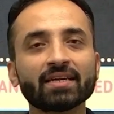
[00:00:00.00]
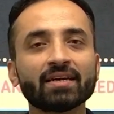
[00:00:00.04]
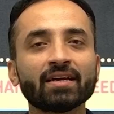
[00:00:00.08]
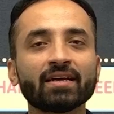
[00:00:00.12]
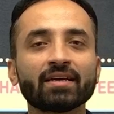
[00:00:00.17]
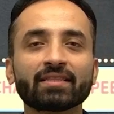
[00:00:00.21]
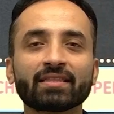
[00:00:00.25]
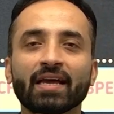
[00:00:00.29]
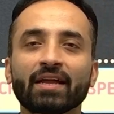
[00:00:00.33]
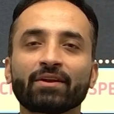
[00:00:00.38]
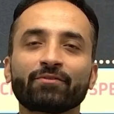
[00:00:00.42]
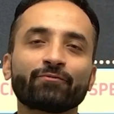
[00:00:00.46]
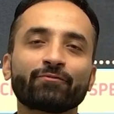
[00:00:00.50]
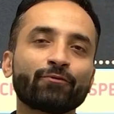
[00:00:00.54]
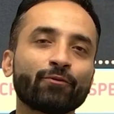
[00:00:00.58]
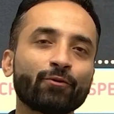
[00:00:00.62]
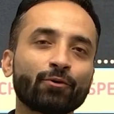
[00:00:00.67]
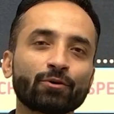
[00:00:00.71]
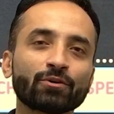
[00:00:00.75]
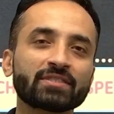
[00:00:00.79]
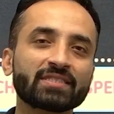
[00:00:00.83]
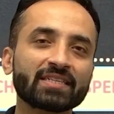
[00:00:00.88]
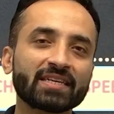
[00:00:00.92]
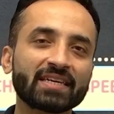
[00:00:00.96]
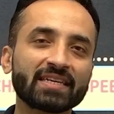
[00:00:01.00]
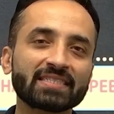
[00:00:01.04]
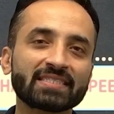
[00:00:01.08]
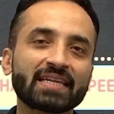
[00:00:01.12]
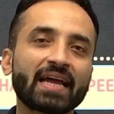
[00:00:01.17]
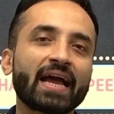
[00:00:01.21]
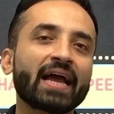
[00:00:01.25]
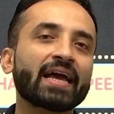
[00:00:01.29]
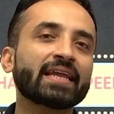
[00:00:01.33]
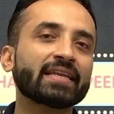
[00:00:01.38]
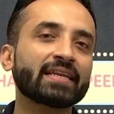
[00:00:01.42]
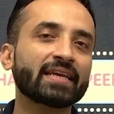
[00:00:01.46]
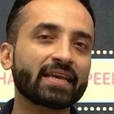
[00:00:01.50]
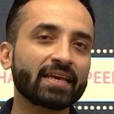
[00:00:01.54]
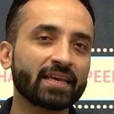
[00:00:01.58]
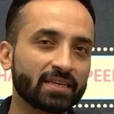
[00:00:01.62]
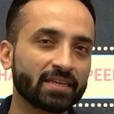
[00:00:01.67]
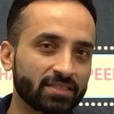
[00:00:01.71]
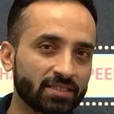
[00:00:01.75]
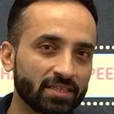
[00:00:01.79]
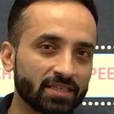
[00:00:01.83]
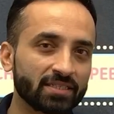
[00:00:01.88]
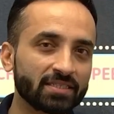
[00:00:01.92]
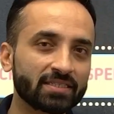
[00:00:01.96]
that force is an
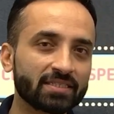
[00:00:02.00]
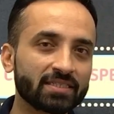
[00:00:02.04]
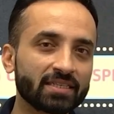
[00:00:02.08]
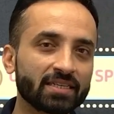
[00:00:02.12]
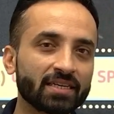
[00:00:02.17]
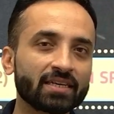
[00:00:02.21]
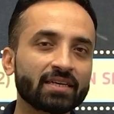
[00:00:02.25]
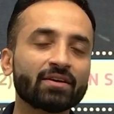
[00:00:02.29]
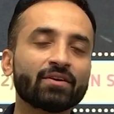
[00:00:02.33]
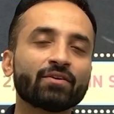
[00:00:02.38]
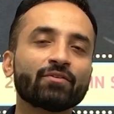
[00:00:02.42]
agency